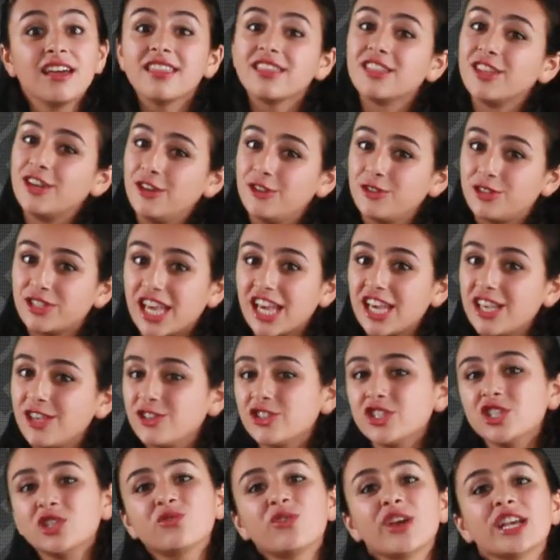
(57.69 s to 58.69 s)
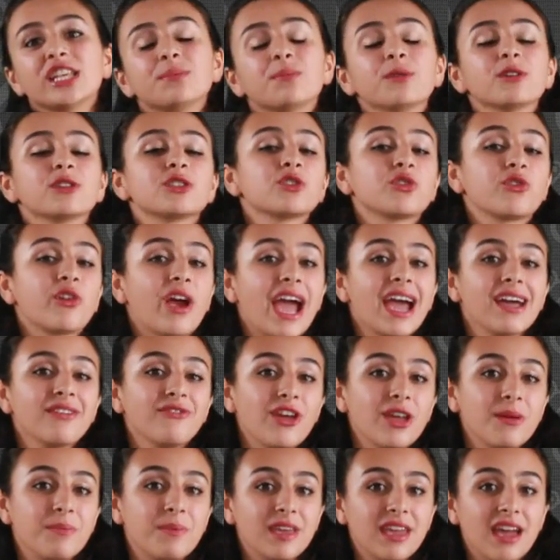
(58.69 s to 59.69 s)
The new site uses Facebook's Graph
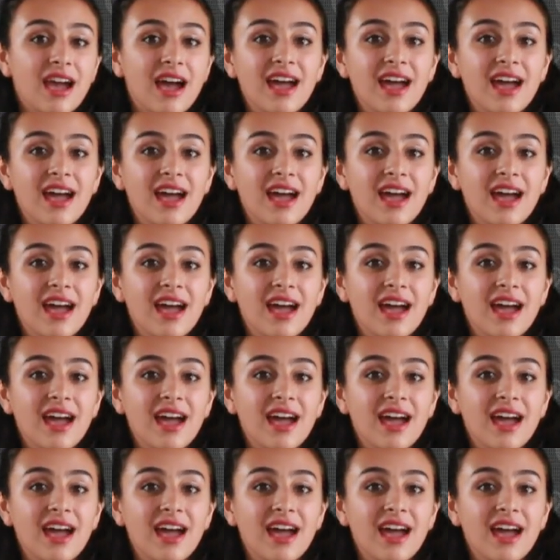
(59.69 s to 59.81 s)
API